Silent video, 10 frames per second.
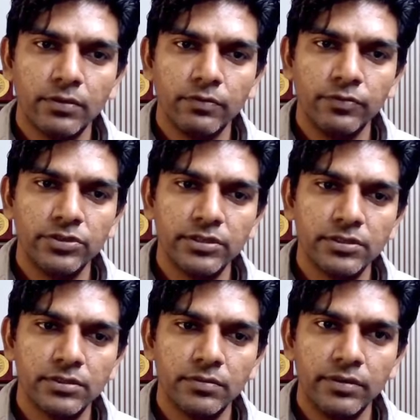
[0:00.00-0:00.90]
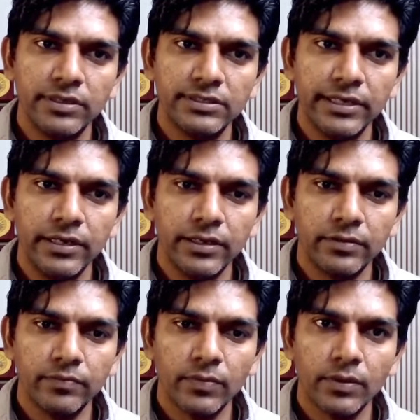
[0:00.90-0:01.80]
which is descending